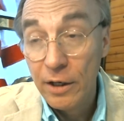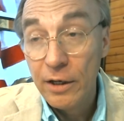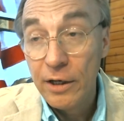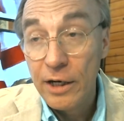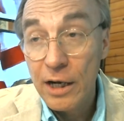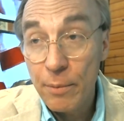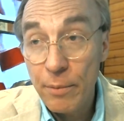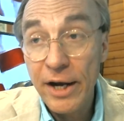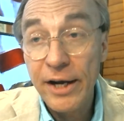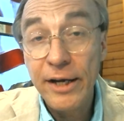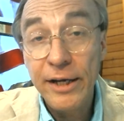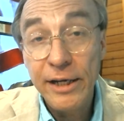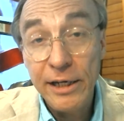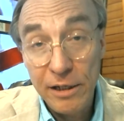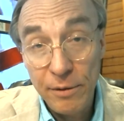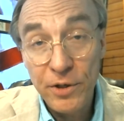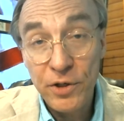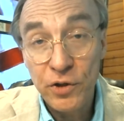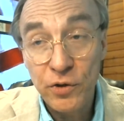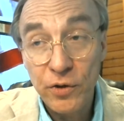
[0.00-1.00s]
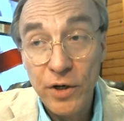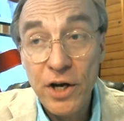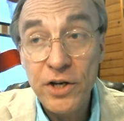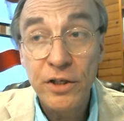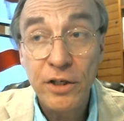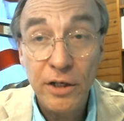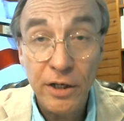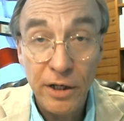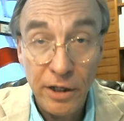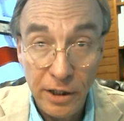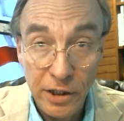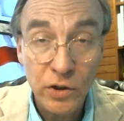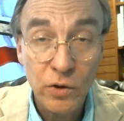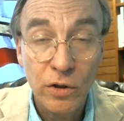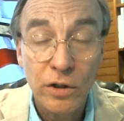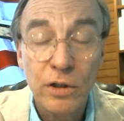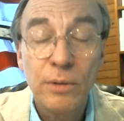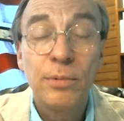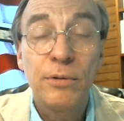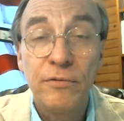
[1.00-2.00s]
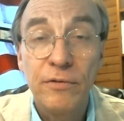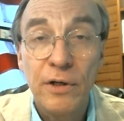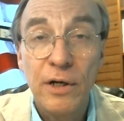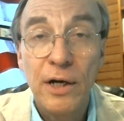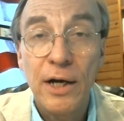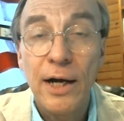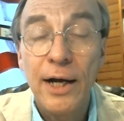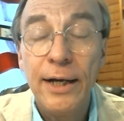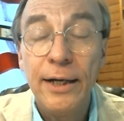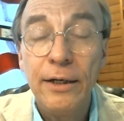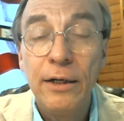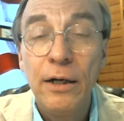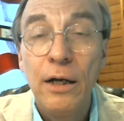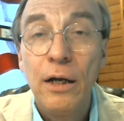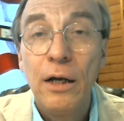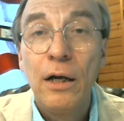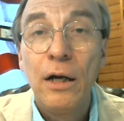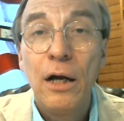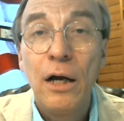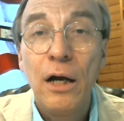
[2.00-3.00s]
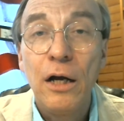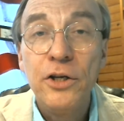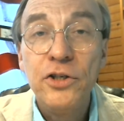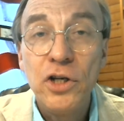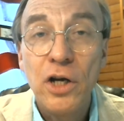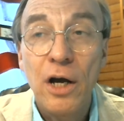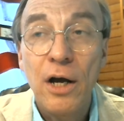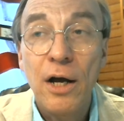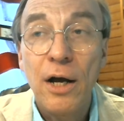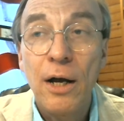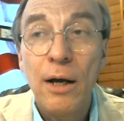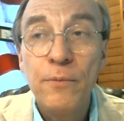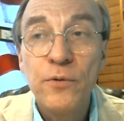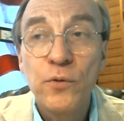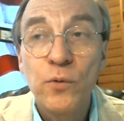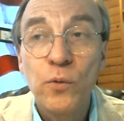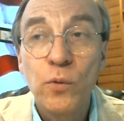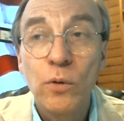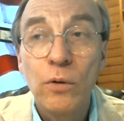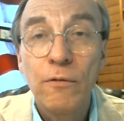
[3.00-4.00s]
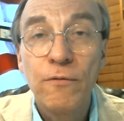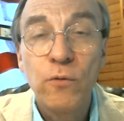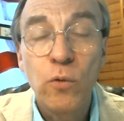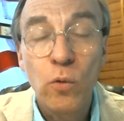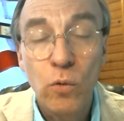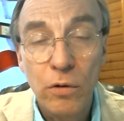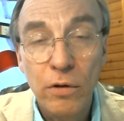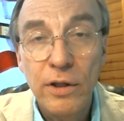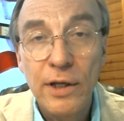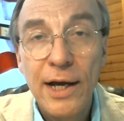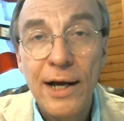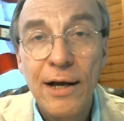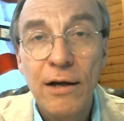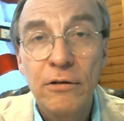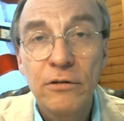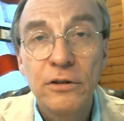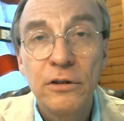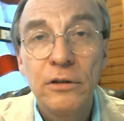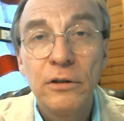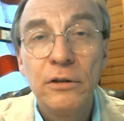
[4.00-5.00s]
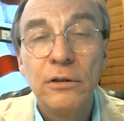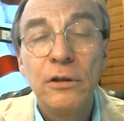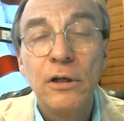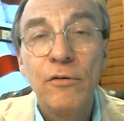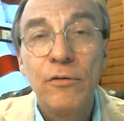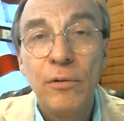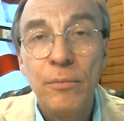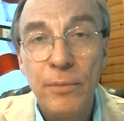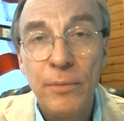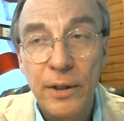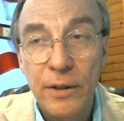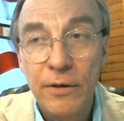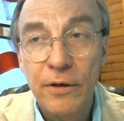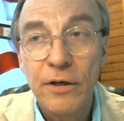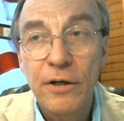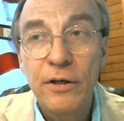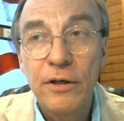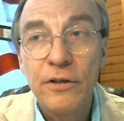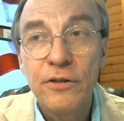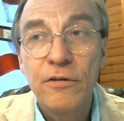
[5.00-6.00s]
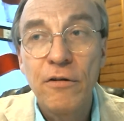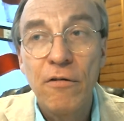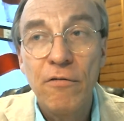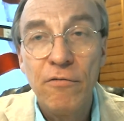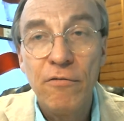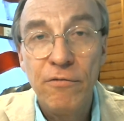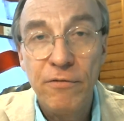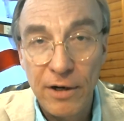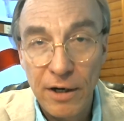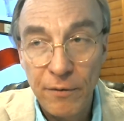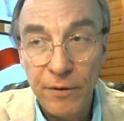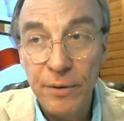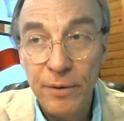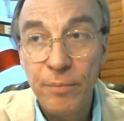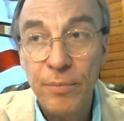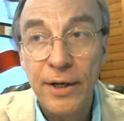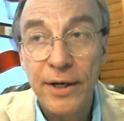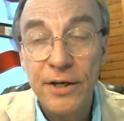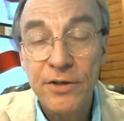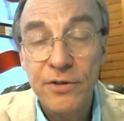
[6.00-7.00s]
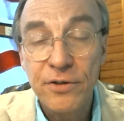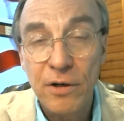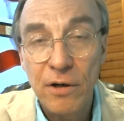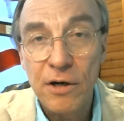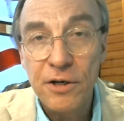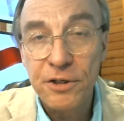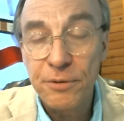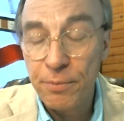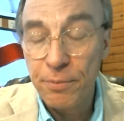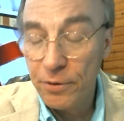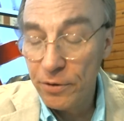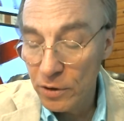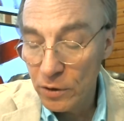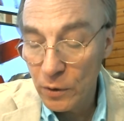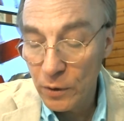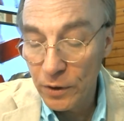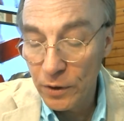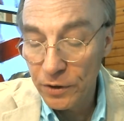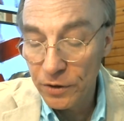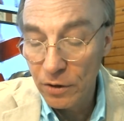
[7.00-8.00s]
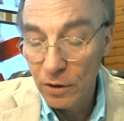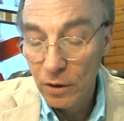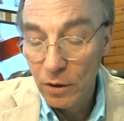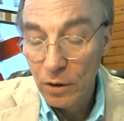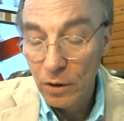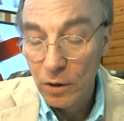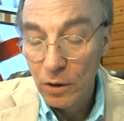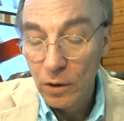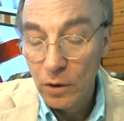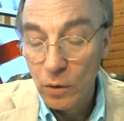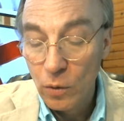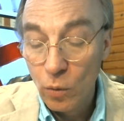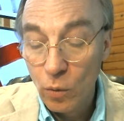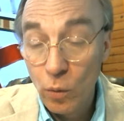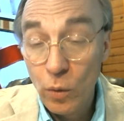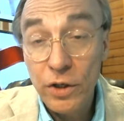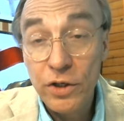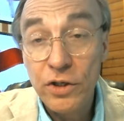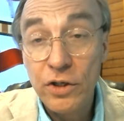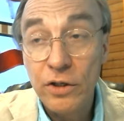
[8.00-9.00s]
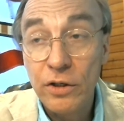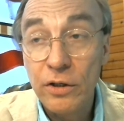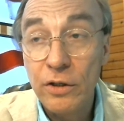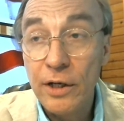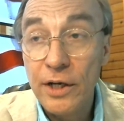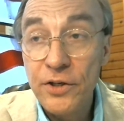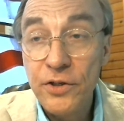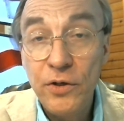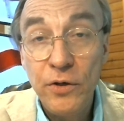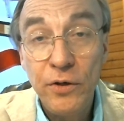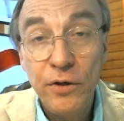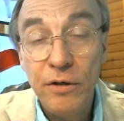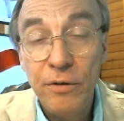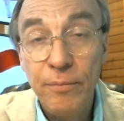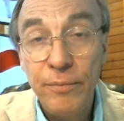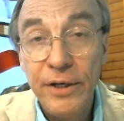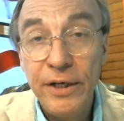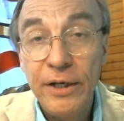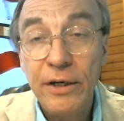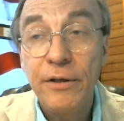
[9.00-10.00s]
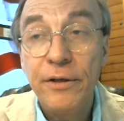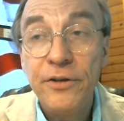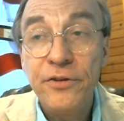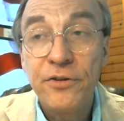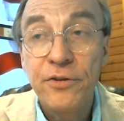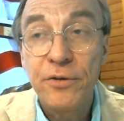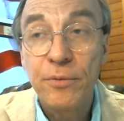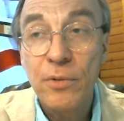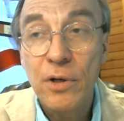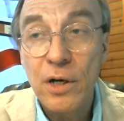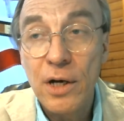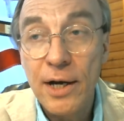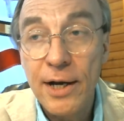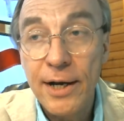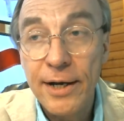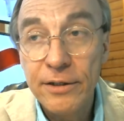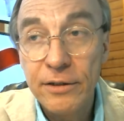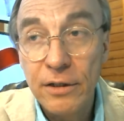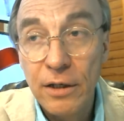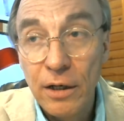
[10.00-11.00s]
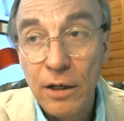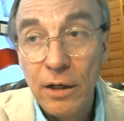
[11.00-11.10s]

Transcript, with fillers: Now, my administration is going to provide uh, jobs for four thousand of America's very best entrepreneurs, which, as you can immediately surmise,